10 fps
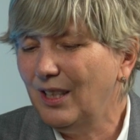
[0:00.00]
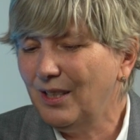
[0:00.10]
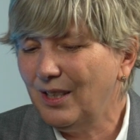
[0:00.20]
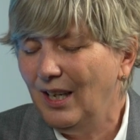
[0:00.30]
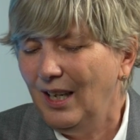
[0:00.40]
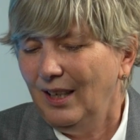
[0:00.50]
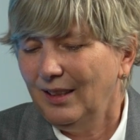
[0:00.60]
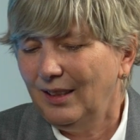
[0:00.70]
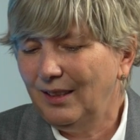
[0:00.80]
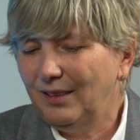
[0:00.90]
years.
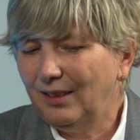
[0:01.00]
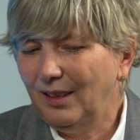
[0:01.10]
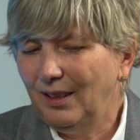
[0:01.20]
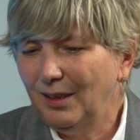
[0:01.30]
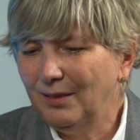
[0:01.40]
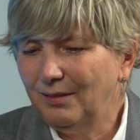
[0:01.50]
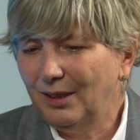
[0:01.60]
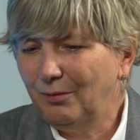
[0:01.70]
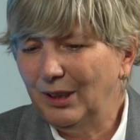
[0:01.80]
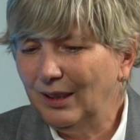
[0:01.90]
That
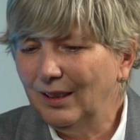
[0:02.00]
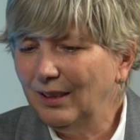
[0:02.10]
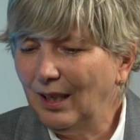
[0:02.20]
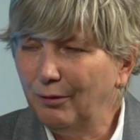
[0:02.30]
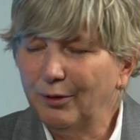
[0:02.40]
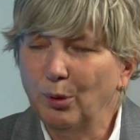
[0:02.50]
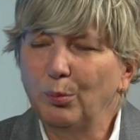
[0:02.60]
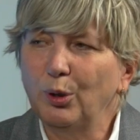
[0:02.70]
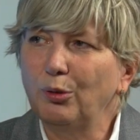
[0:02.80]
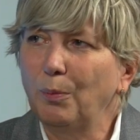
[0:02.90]
we didn't have
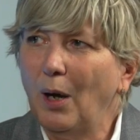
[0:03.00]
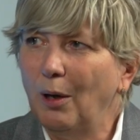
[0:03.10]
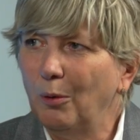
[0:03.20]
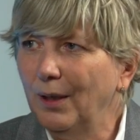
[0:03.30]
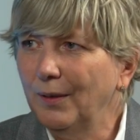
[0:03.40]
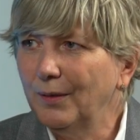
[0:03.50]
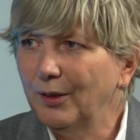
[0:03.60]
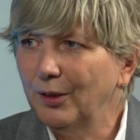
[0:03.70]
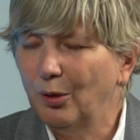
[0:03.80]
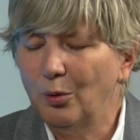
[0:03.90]
compute power.
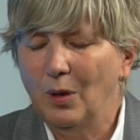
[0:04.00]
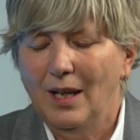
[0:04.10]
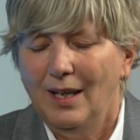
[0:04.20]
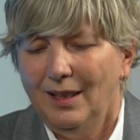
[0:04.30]
So mm-hmm.